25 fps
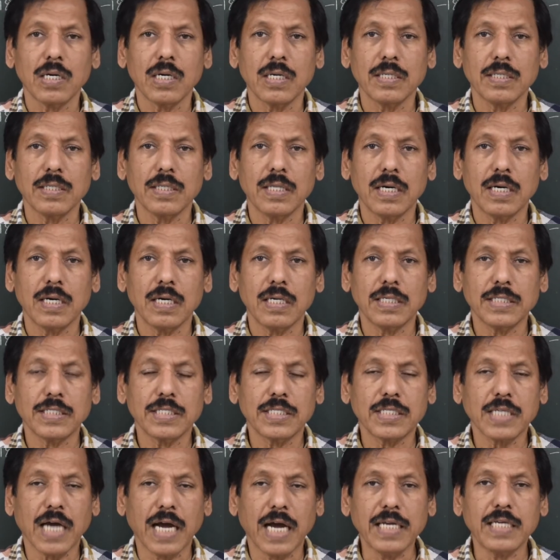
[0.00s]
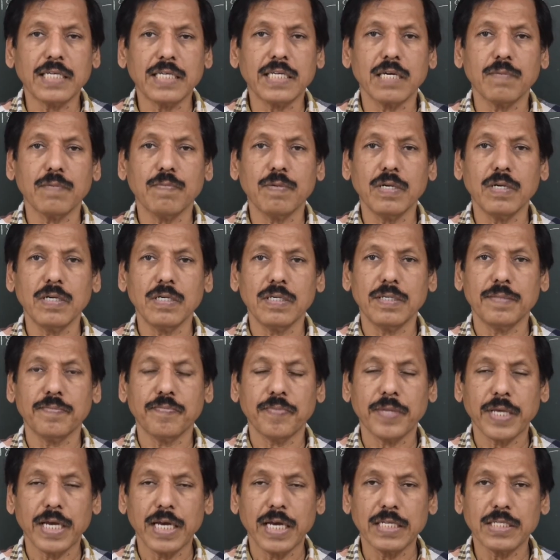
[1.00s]
the type table
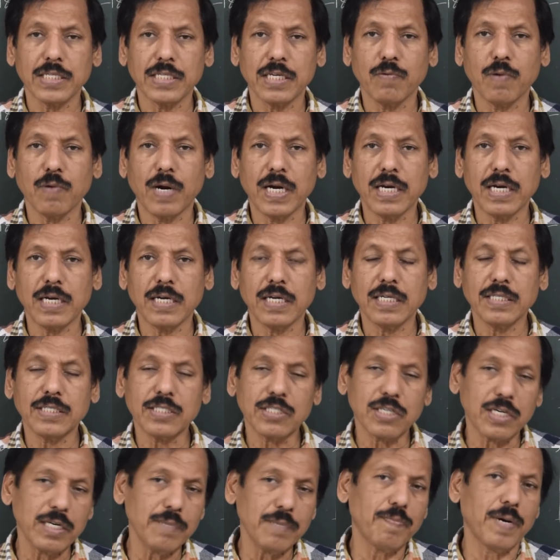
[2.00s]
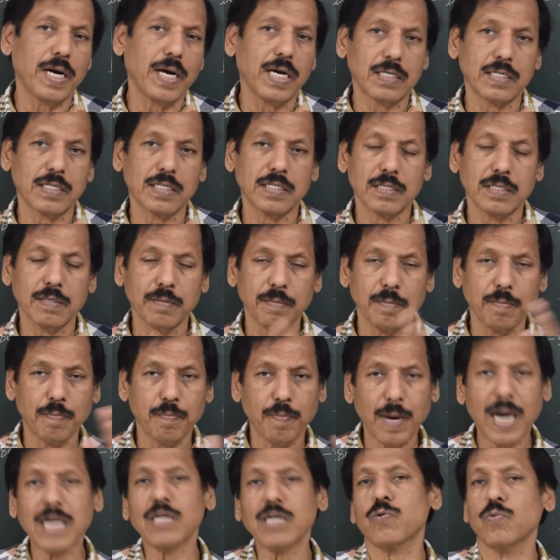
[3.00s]
is divided in 3 parts.
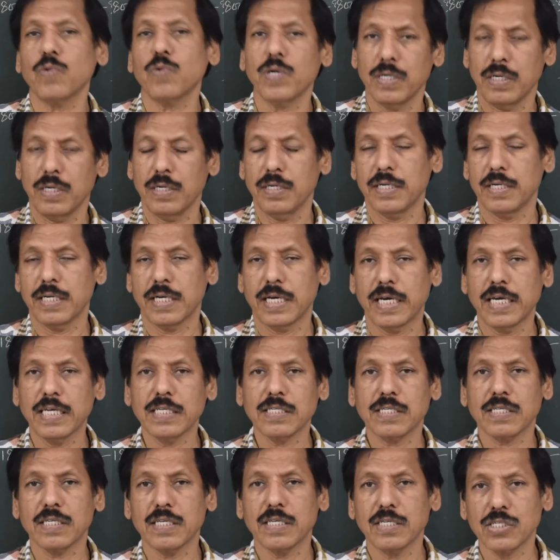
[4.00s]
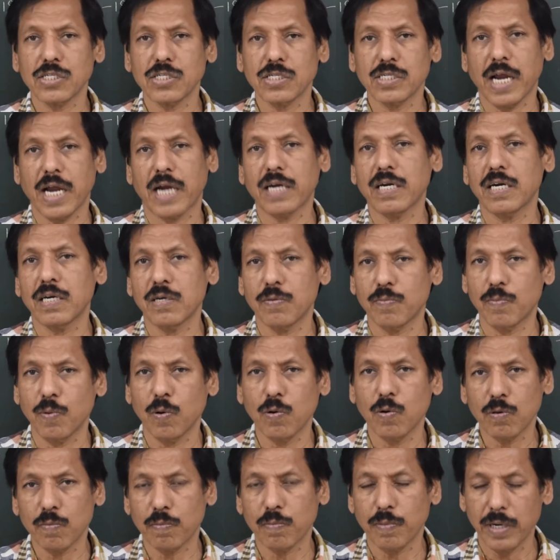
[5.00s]
Part 1 is standard
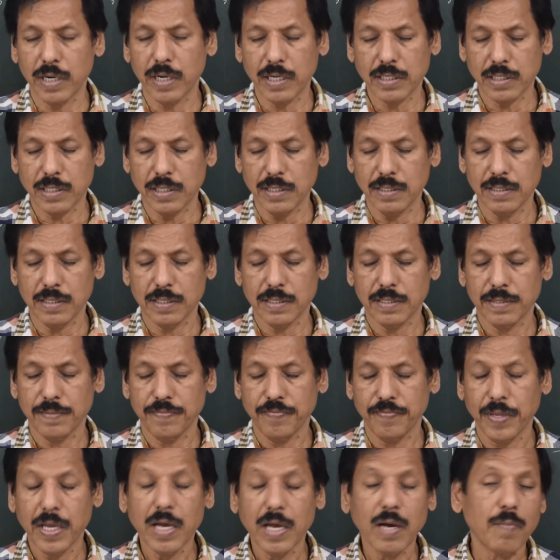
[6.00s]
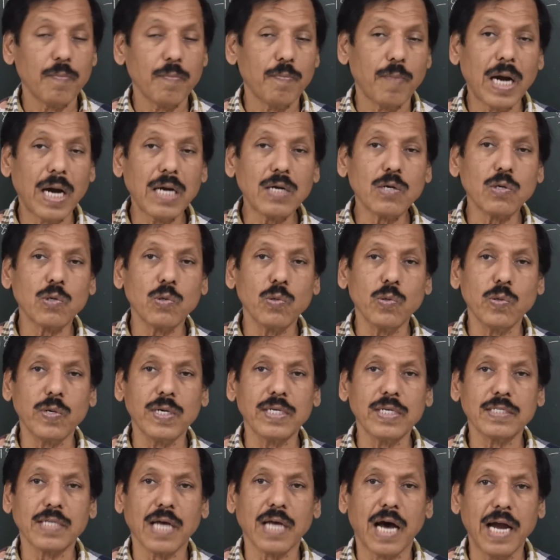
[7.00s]
port predictions. Part 2
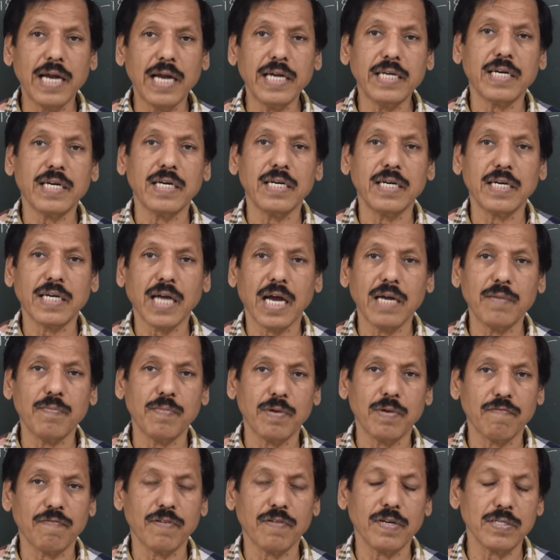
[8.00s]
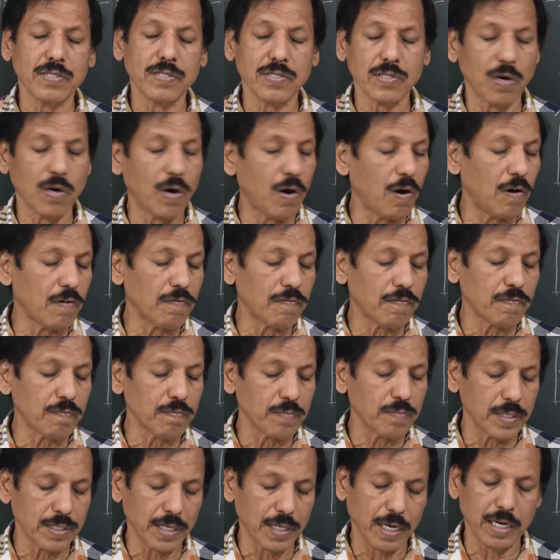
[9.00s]
is height and time difference of
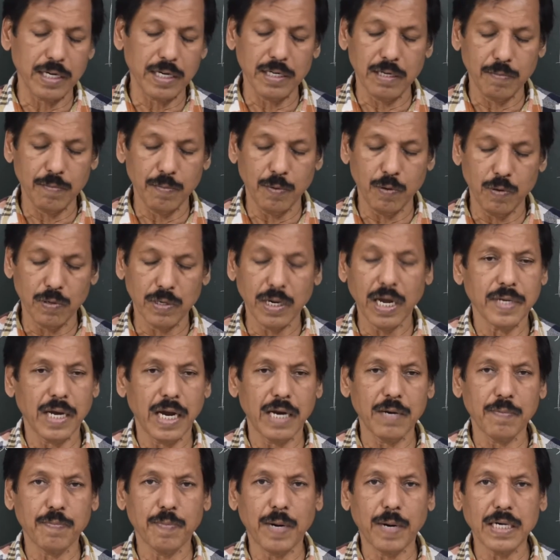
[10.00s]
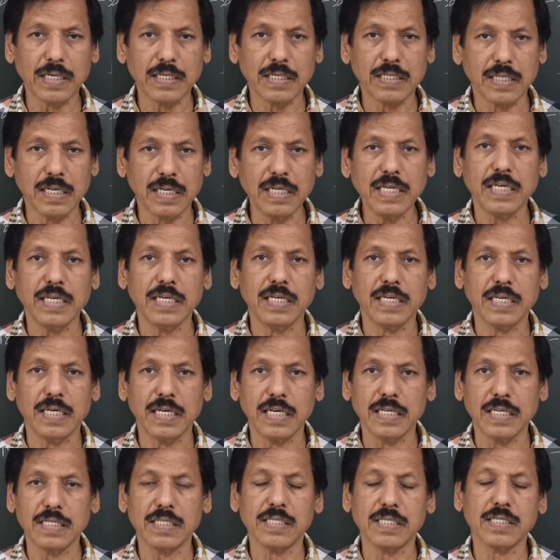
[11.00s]
the second report. And part 3
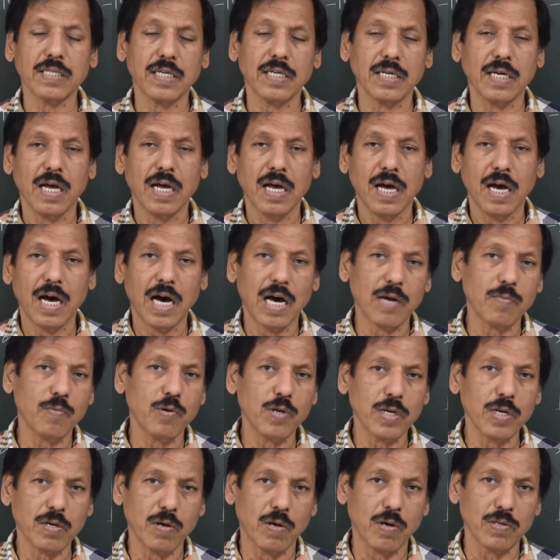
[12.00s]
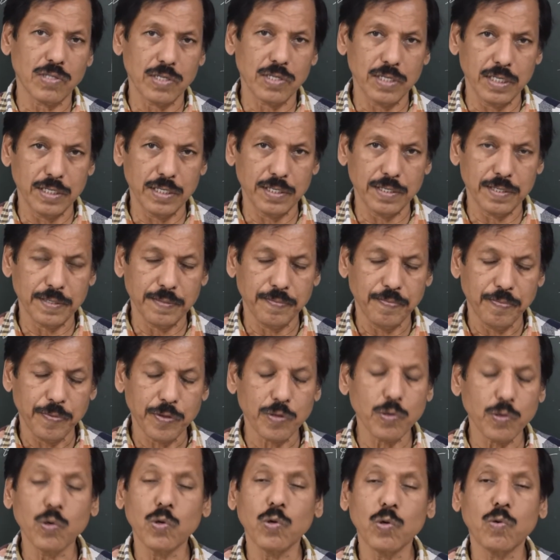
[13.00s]
is harmonic constants.
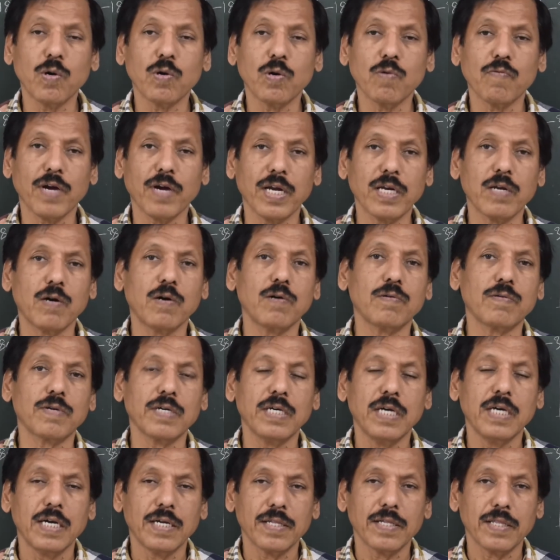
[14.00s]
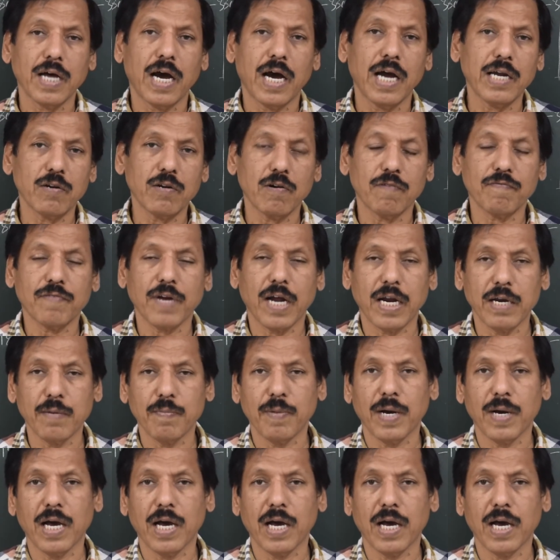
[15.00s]
So you want to find out the height of tide by